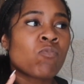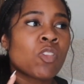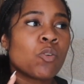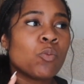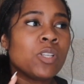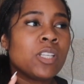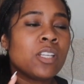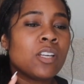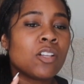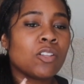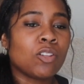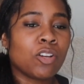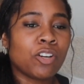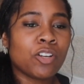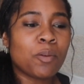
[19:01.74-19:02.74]
we
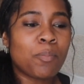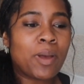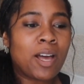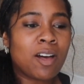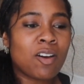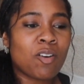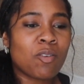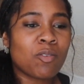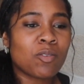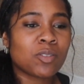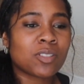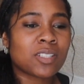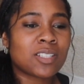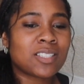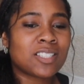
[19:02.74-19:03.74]
learn
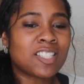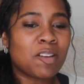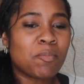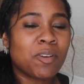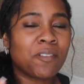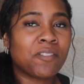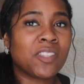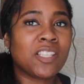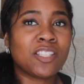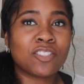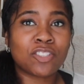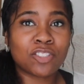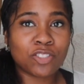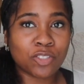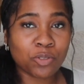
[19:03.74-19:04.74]
about some of the
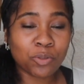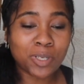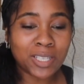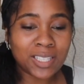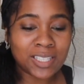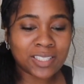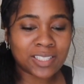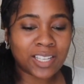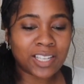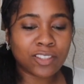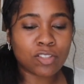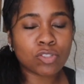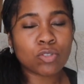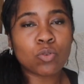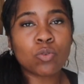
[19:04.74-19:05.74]
students at
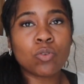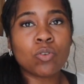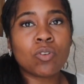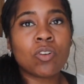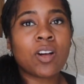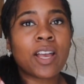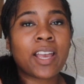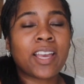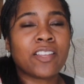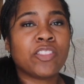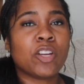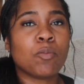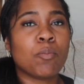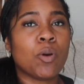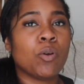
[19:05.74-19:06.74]
the school and
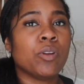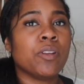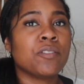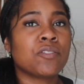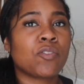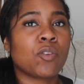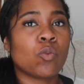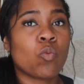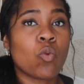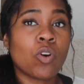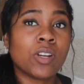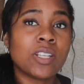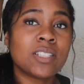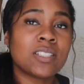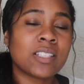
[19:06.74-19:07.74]
their motives for
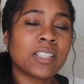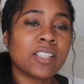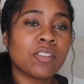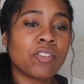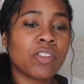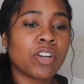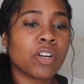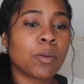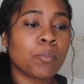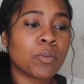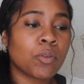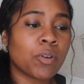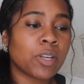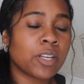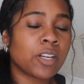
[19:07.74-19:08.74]
wanting to kill their
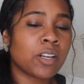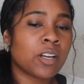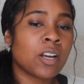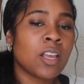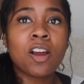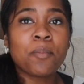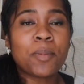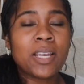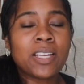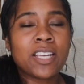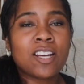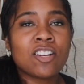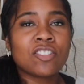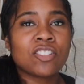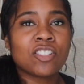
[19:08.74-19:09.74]
employer. Our main
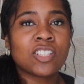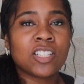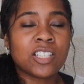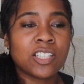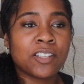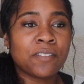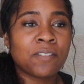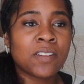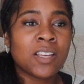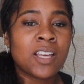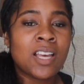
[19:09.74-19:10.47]
character, Cliff,